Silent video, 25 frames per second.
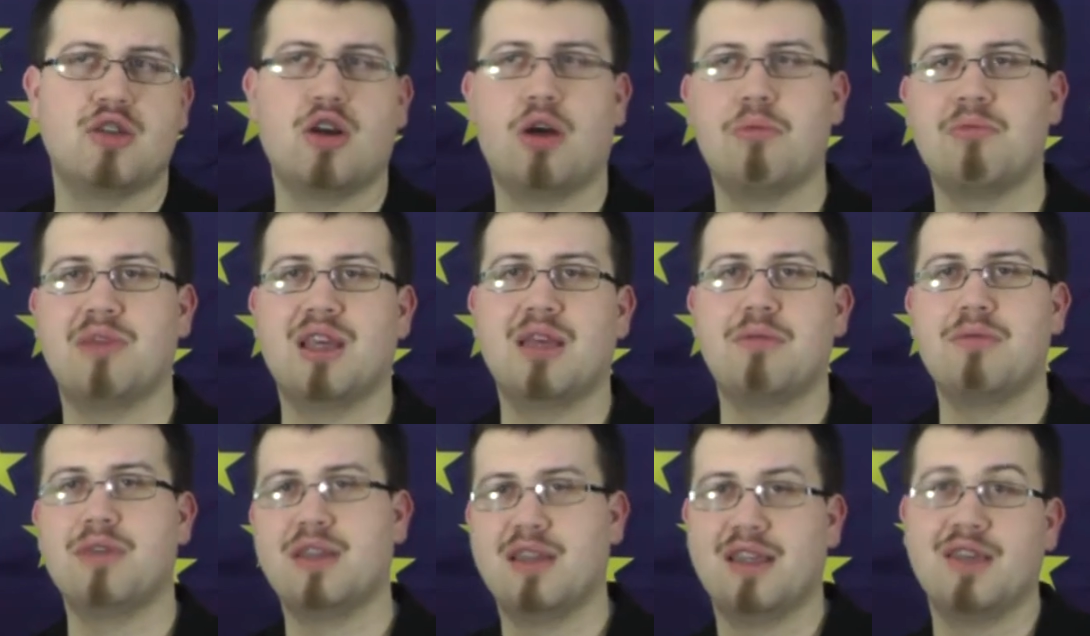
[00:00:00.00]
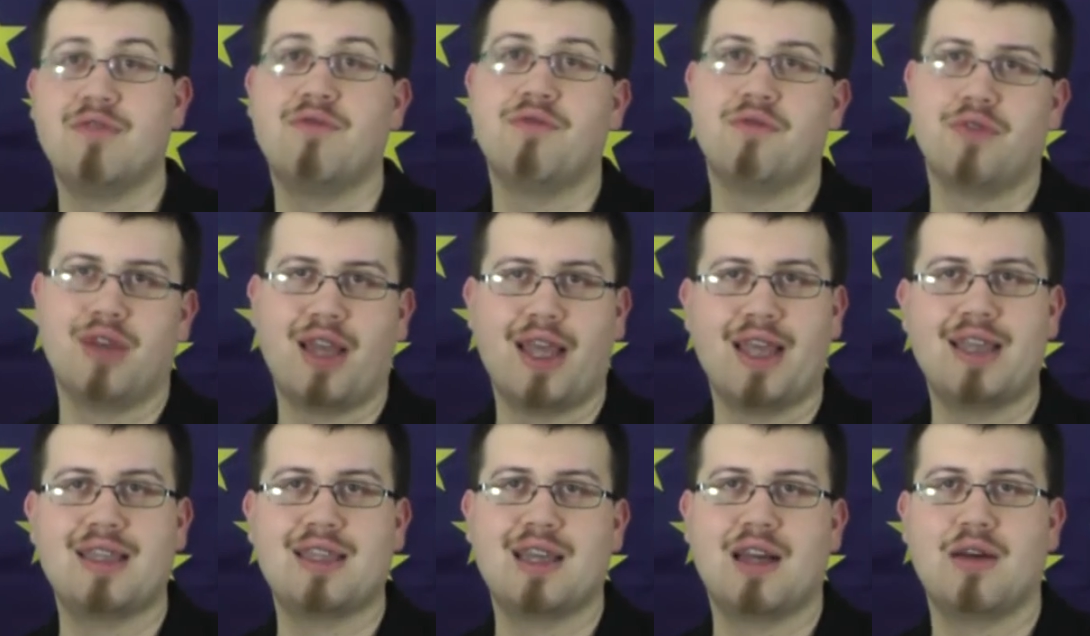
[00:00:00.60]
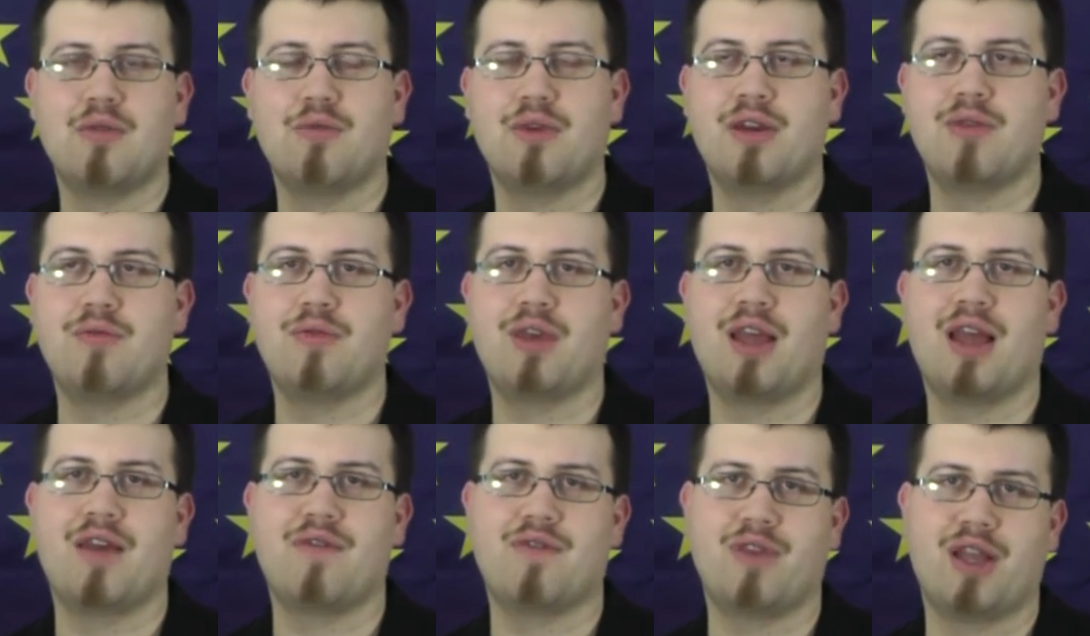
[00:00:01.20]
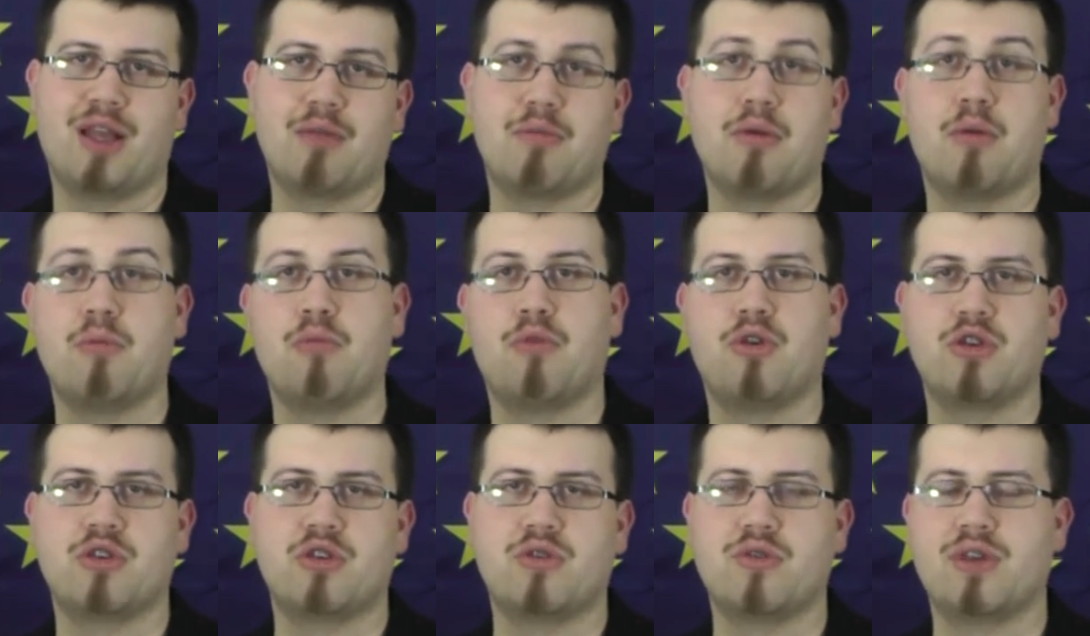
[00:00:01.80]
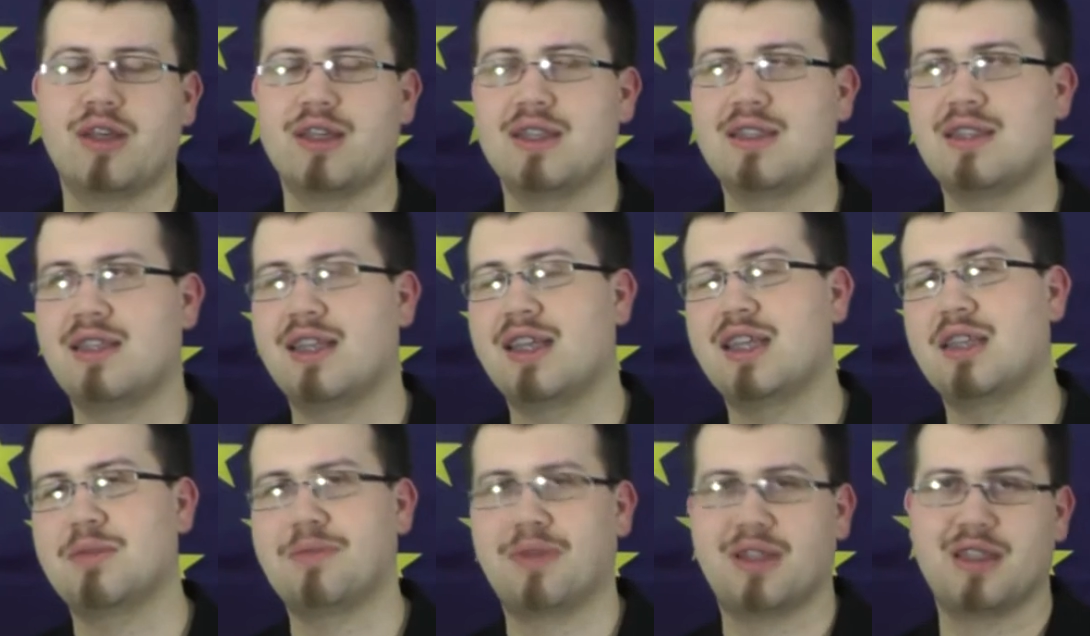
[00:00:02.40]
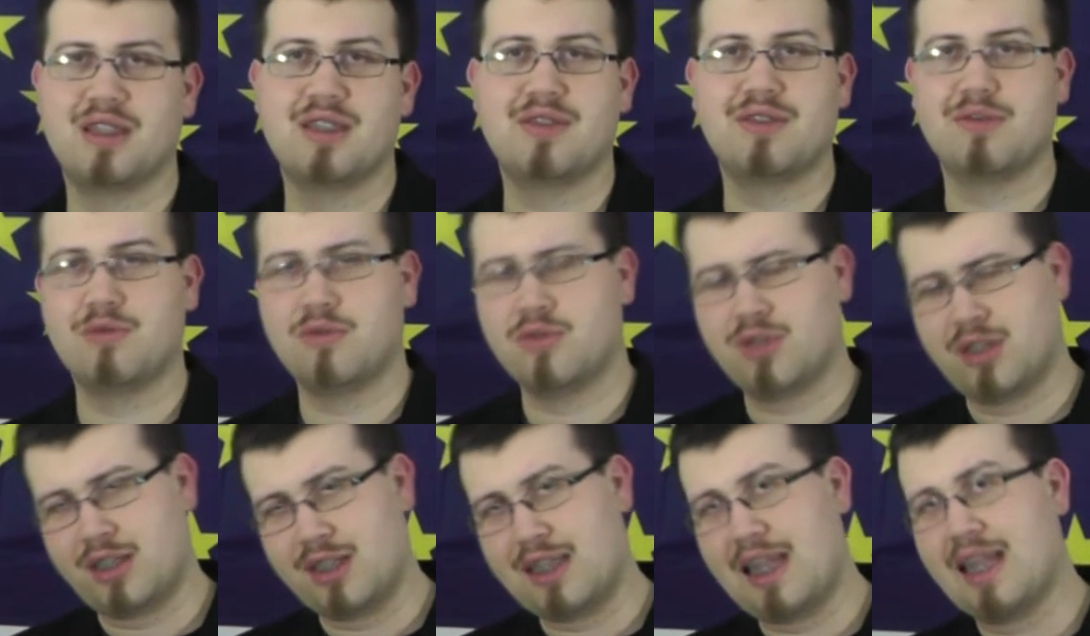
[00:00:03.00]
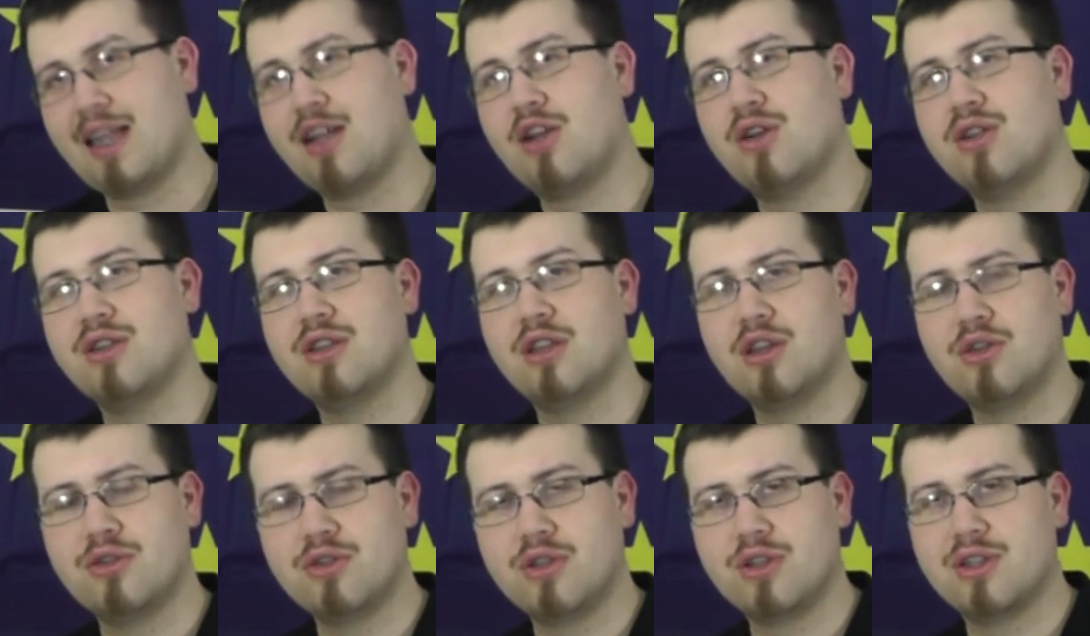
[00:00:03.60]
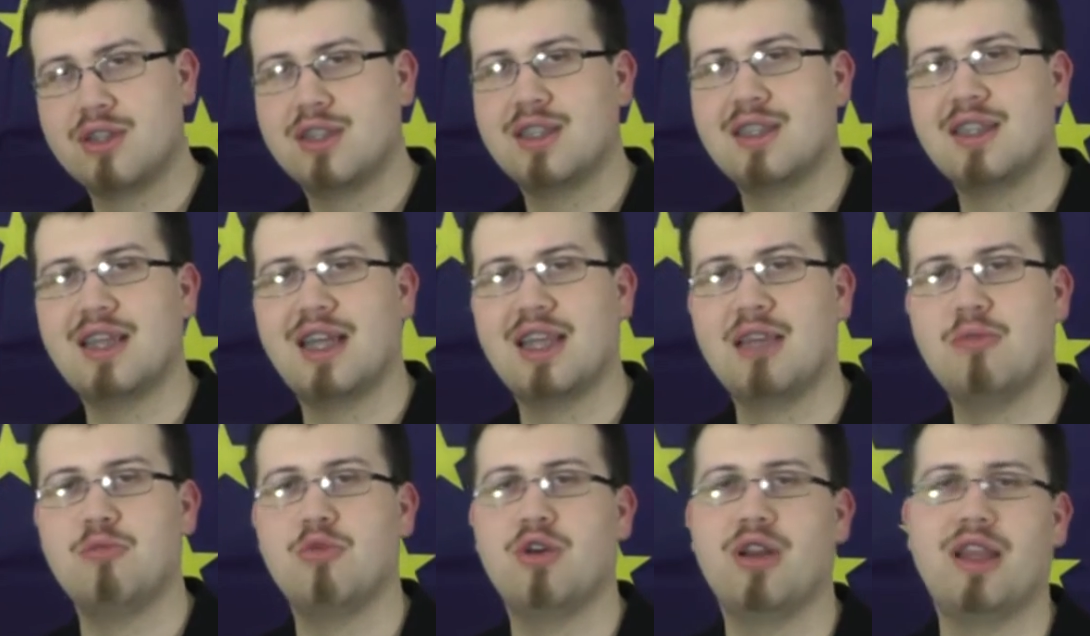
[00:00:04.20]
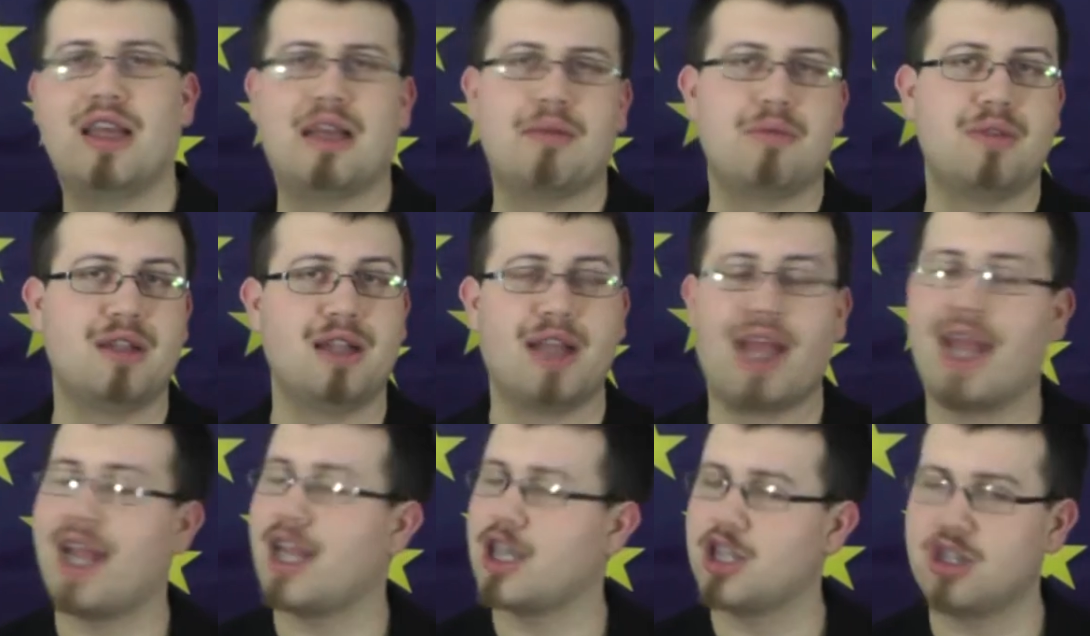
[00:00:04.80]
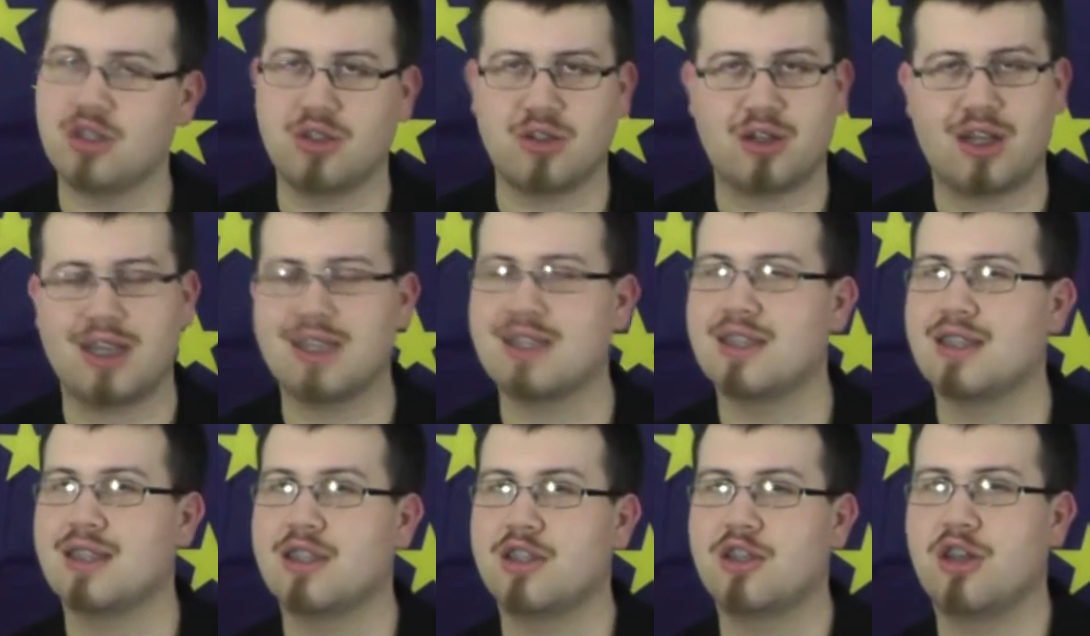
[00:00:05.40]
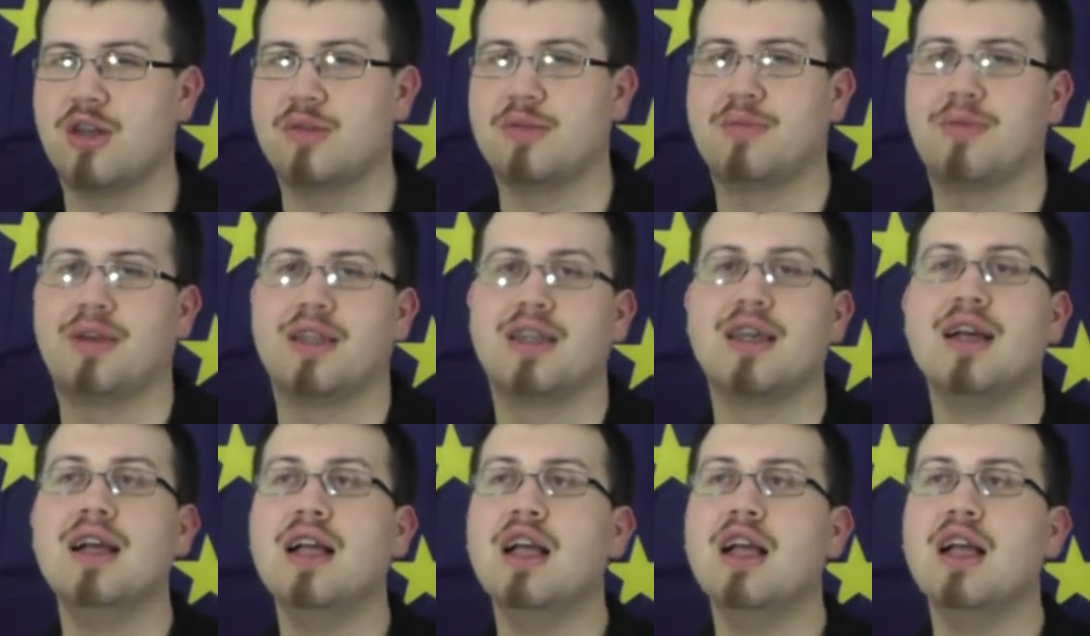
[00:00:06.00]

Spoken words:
or maybe even later when we have like more motorized things, but this would then don't consider anymore like Middle Ages or classical terms. But